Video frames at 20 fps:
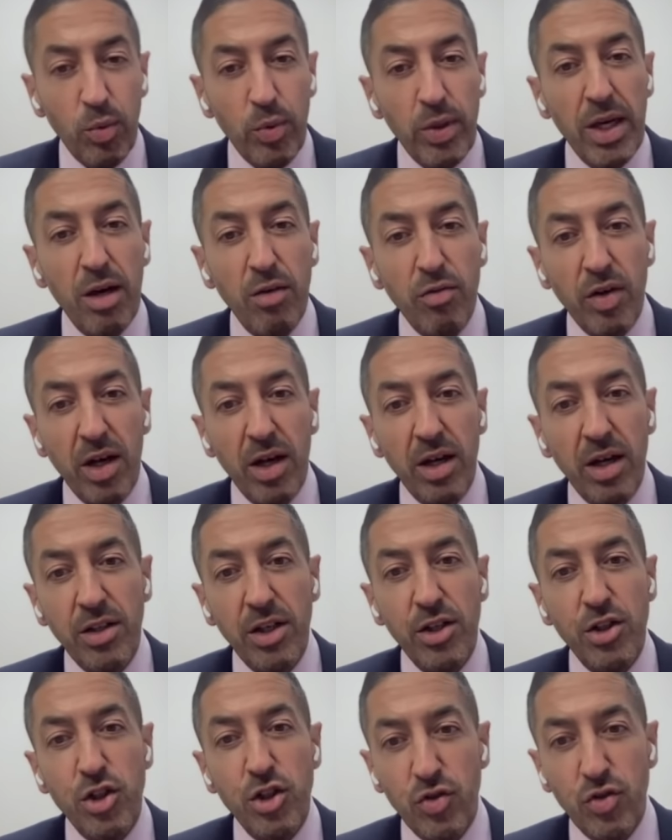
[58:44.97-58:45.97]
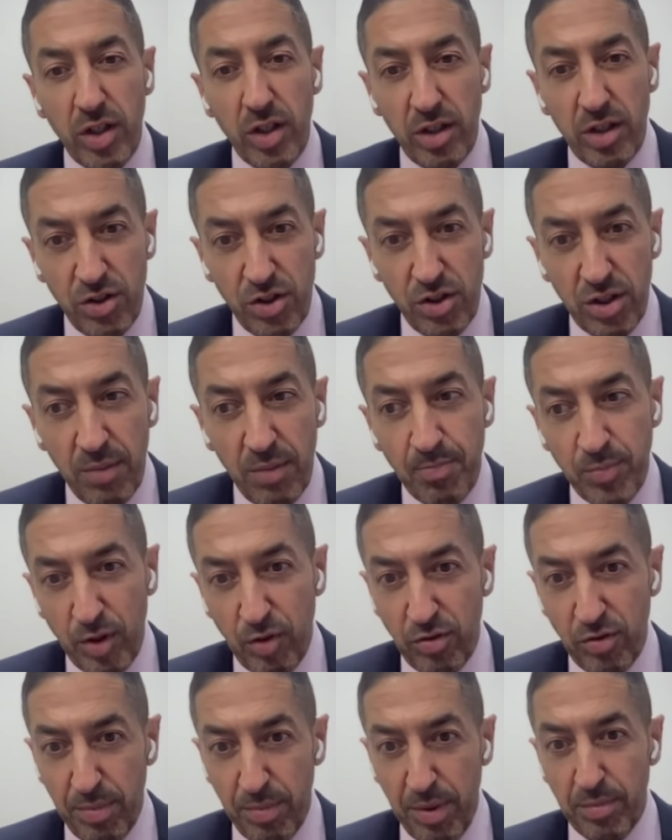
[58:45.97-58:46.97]
I mean, we have had a shrinkage
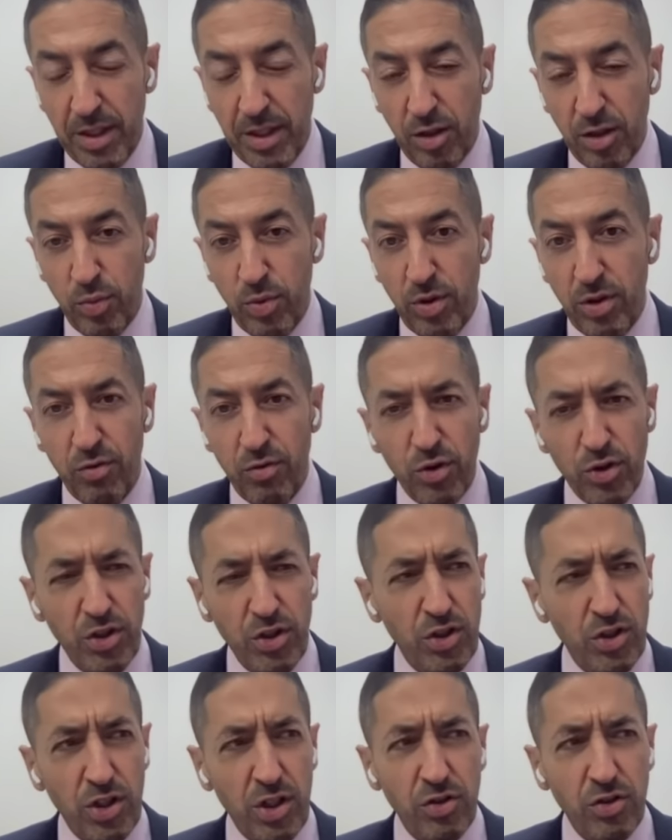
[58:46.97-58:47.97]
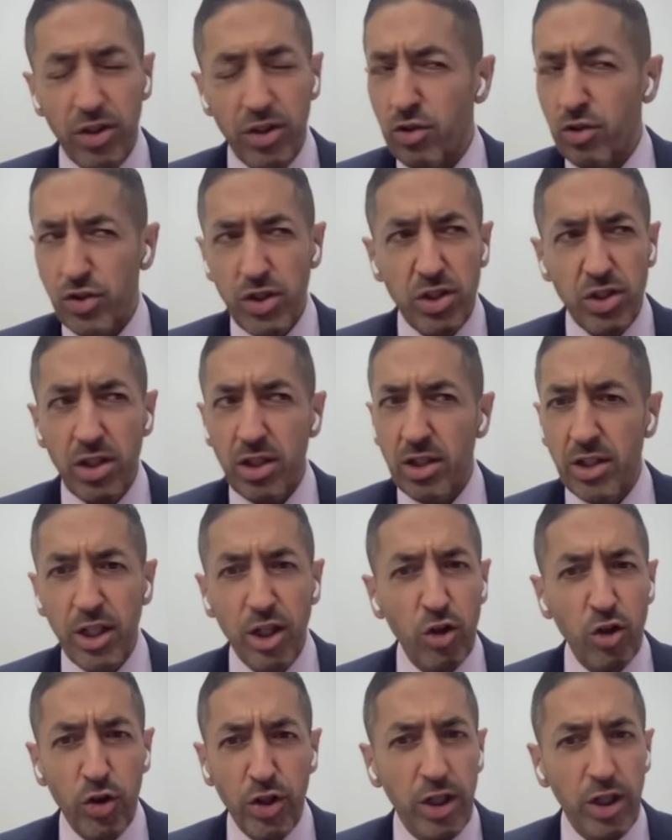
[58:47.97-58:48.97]
of the public health workforce in this country
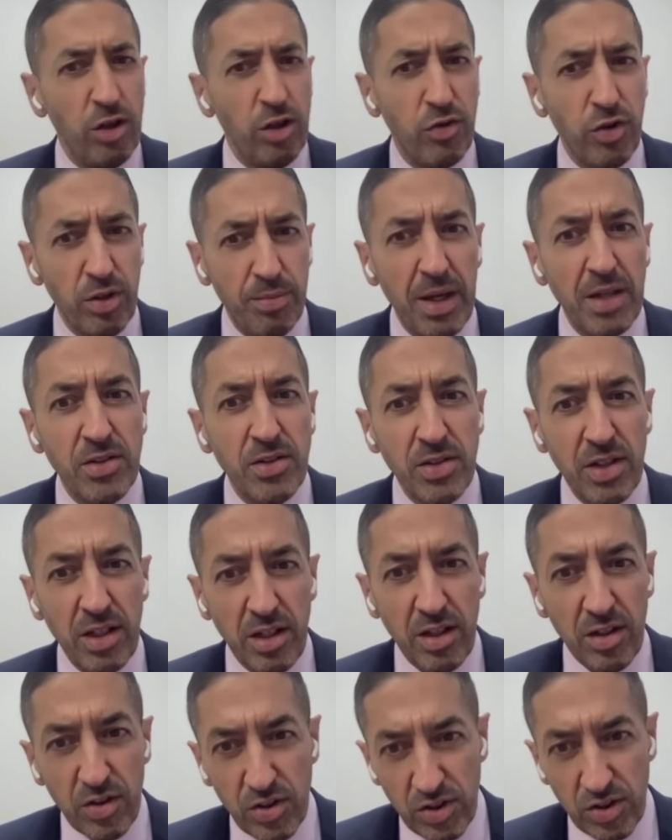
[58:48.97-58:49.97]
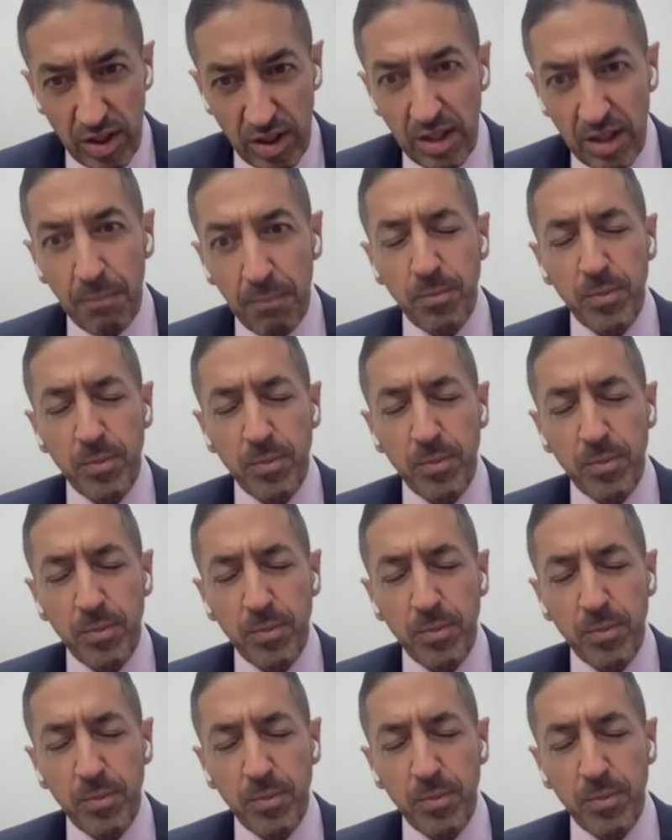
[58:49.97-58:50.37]
consistently year on year for the past 10 years.